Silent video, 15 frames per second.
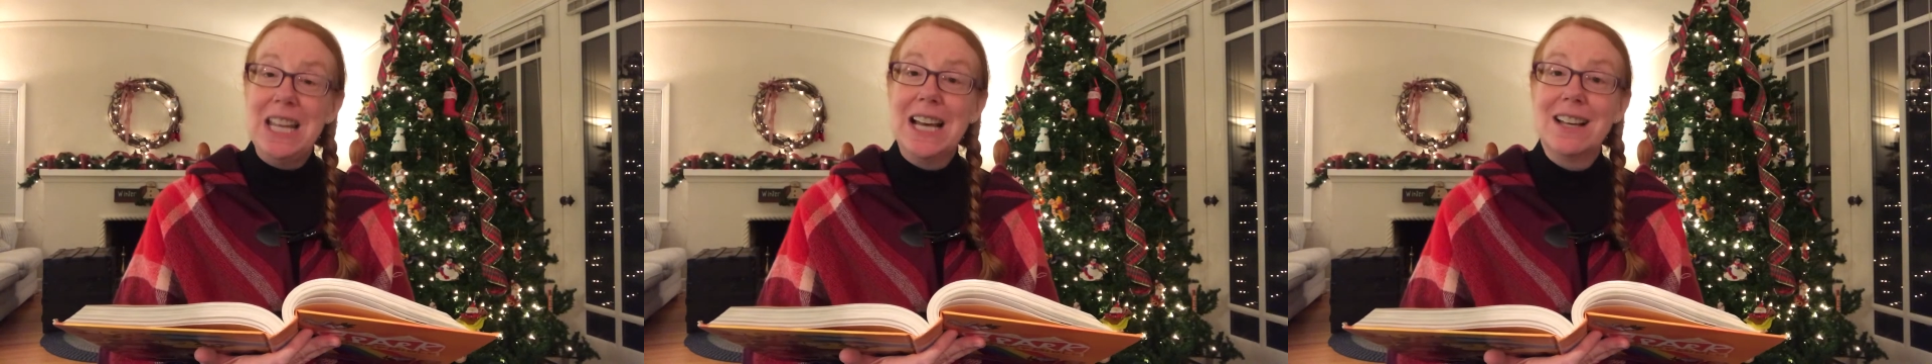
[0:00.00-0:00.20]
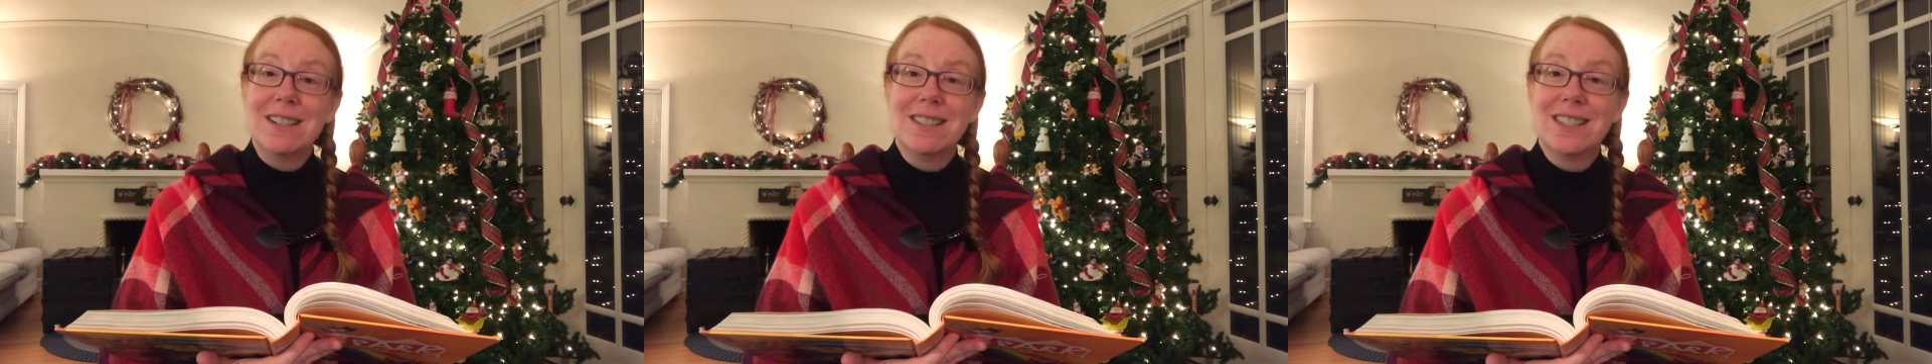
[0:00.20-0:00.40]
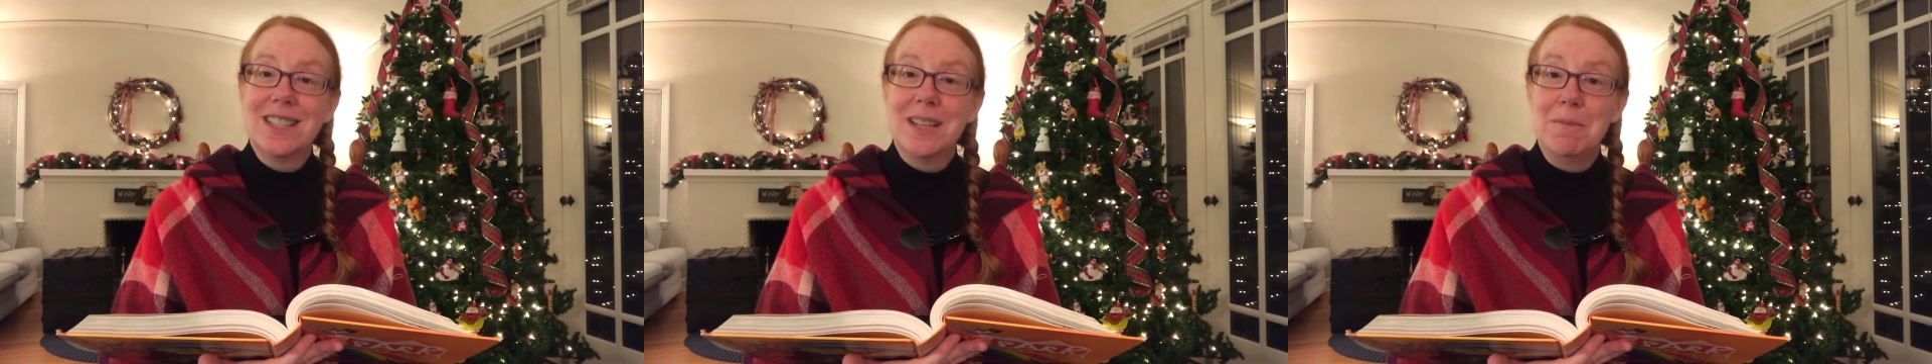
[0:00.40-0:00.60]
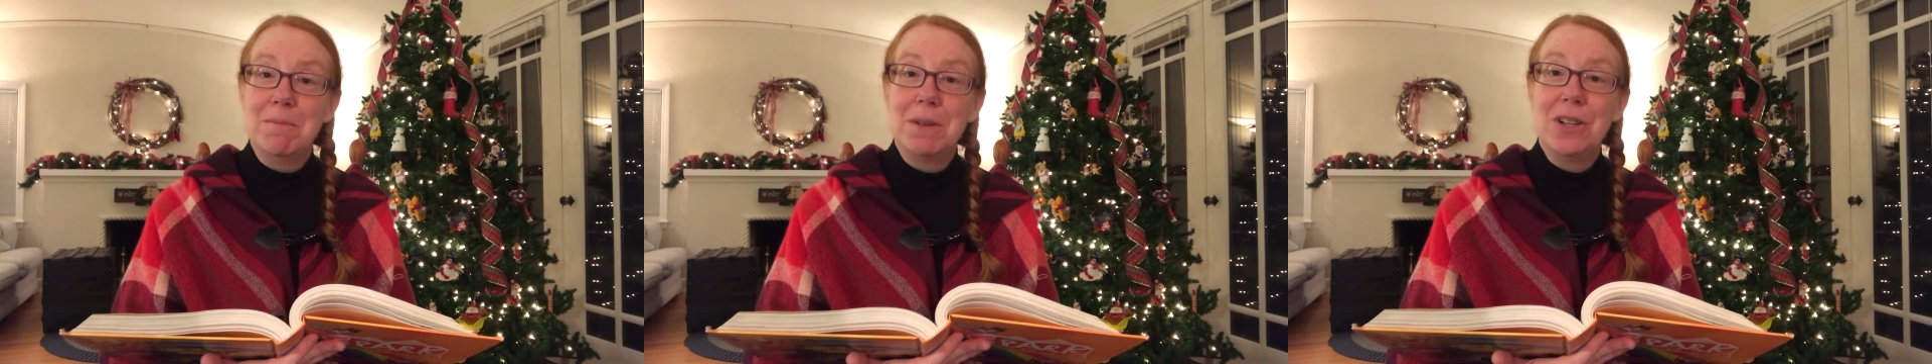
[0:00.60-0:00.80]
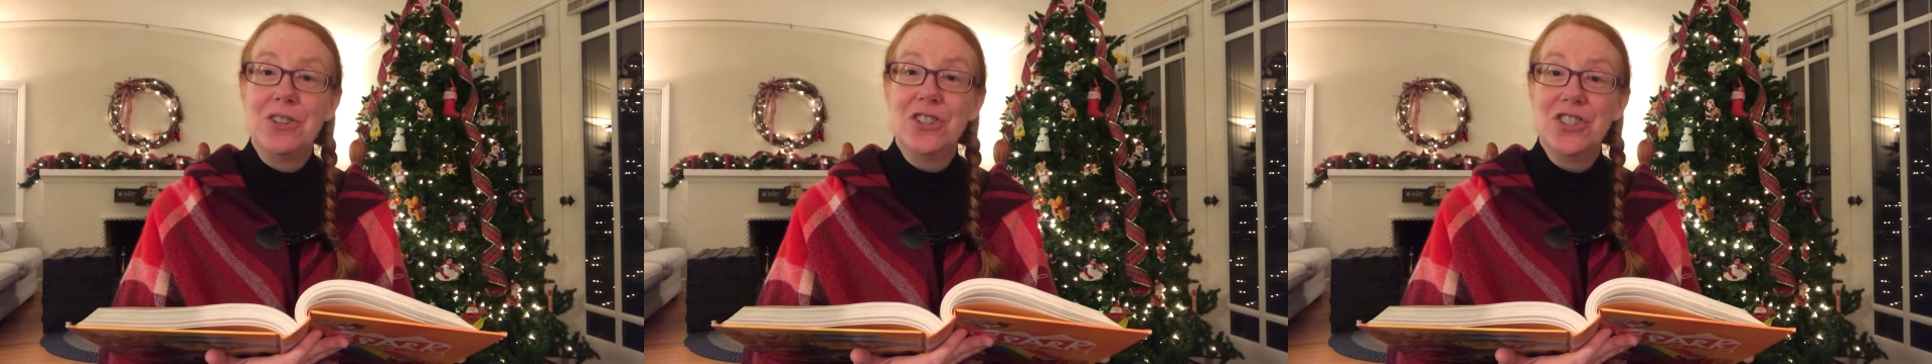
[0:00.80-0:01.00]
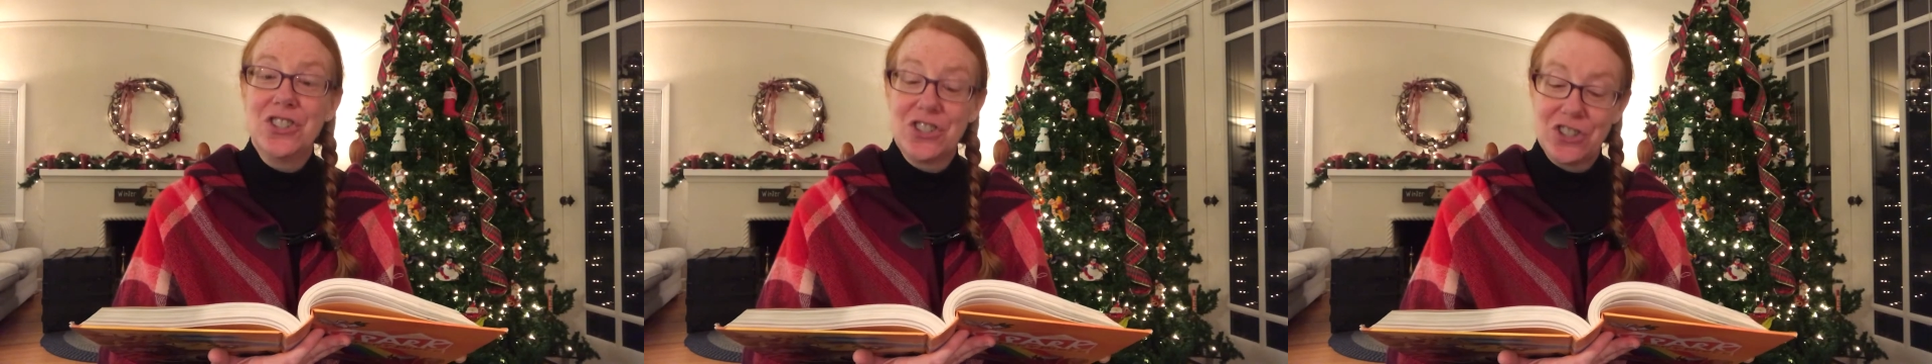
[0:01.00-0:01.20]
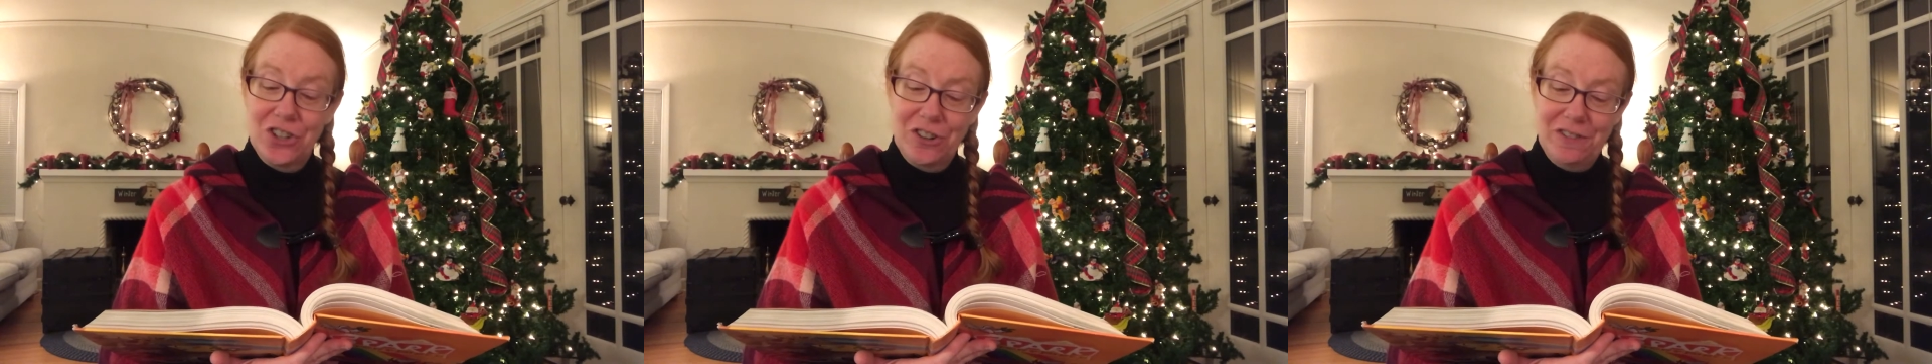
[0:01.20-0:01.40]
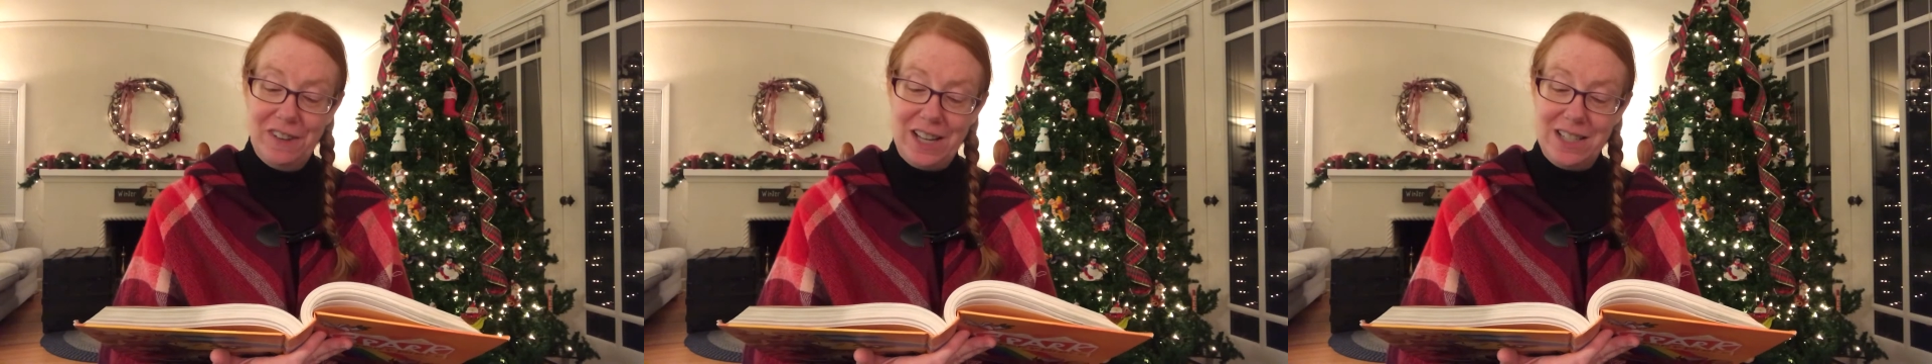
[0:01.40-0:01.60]
a simple
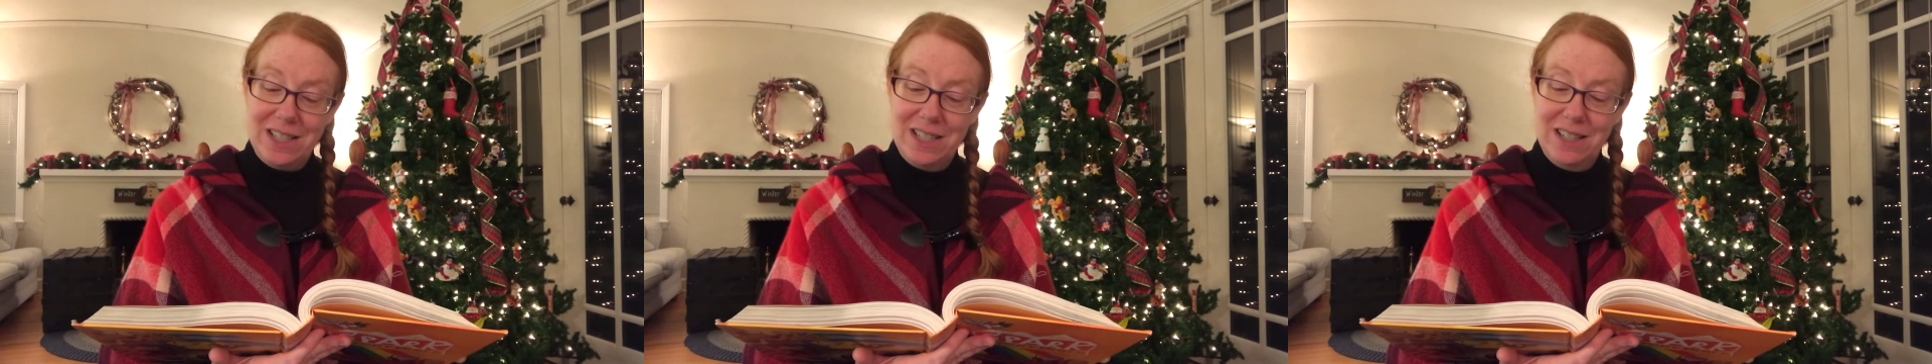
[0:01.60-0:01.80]
servant.